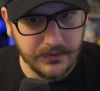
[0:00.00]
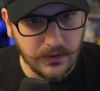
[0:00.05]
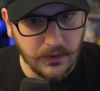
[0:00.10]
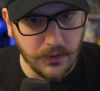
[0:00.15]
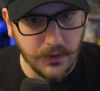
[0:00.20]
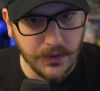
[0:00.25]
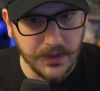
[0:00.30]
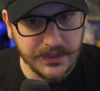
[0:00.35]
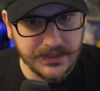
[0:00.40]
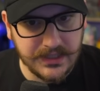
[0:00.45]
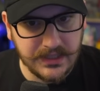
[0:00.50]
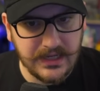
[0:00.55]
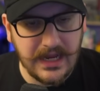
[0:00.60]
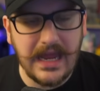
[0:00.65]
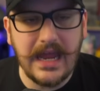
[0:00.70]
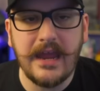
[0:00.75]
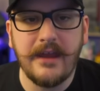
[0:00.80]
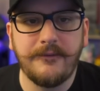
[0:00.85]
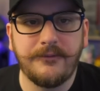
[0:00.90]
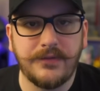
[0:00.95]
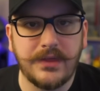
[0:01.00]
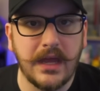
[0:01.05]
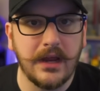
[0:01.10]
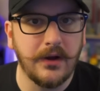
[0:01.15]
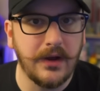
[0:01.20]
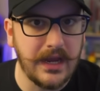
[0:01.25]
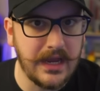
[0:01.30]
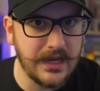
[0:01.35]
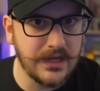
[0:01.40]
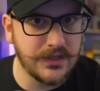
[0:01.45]
Or is it if there
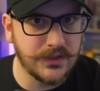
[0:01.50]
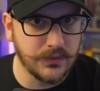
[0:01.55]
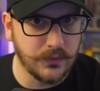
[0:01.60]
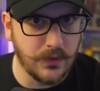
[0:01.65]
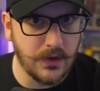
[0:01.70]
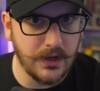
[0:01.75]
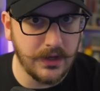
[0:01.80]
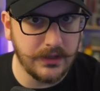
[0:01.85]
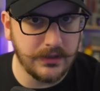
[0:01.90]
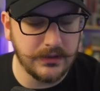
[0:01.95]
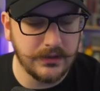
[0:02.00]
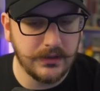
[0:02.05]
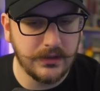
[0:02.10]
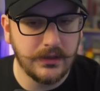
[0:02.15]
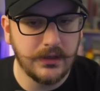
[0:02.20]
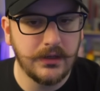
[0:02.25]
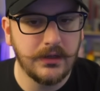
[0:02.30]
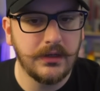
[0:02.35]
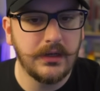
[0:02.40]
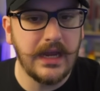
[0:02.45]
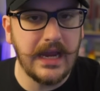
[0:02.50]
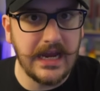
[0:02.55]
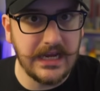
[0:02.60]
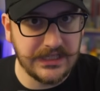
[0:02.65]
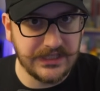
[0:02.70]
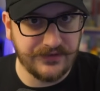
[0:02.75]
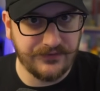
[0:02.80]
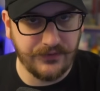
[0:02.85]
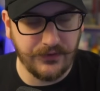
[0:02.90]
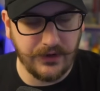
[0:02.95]
is one,
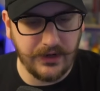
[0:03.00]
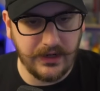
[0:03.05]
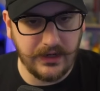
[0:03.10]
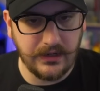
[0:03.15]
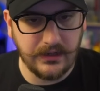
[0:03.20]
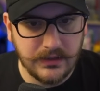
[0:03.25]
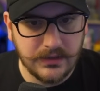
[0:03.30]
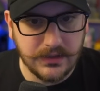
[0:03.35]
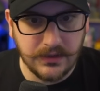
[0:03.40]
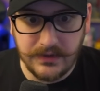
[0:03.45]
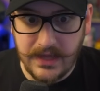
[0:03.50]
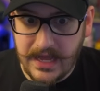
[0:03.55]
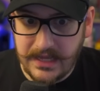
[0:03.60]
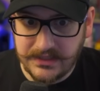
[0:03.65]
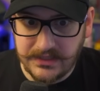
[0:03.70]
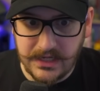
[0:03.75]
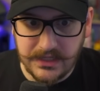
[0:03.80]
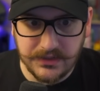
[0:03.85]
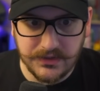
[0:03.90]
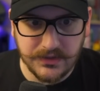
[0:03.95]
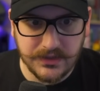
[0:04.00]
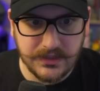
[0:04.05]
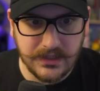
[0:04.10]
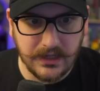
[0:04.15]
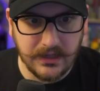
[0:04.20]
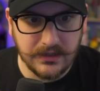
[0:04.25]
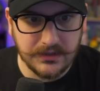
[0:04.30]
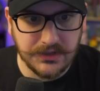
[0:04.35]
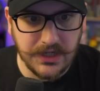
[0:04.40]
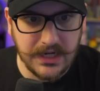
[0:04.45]
it's free? So that's
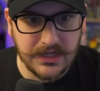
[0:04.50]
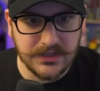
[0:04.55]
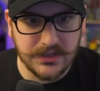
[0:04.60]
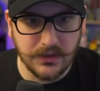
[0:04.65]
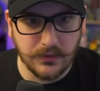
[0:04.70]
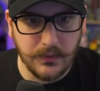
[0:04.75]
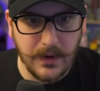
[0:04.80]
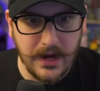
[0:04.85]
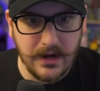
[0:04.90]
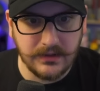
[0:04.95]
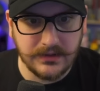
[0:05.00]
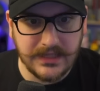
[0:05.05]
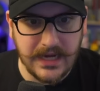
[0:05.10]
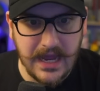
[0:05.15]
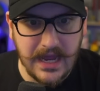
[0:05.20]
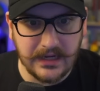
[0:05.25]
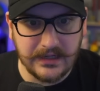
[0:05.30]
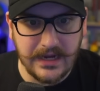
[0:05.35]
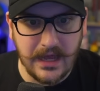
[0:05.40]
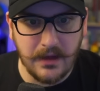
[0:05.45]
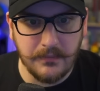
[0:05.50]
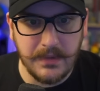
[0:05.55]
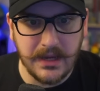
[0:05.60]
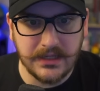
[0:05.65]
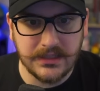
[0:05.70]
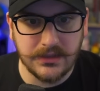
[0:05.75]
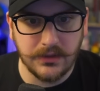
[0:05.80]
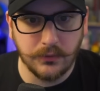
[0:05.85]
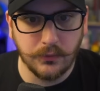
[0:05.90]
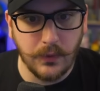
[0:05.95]
interesting. Changed the rare tag. Now
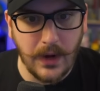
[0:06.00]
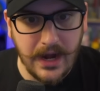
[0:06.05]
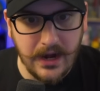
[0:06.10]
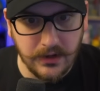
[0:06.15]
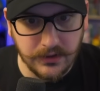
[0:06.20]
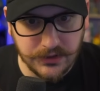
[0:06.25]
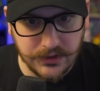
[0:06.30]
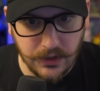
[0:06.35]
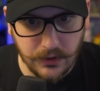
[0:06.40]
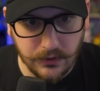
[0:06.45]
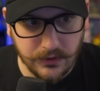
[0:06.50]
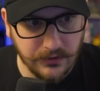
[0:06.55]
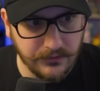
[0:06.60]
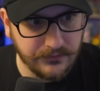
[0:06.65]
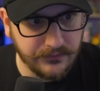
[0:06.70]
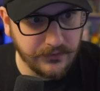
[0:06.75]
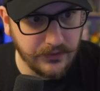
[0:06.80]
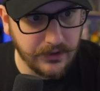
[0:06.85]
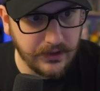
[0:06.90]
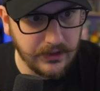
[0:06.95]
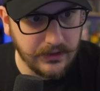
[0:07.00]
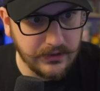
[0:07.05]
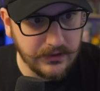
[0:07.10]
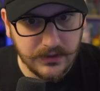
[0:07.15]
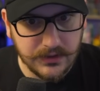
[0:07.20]
makes the rare Joker free.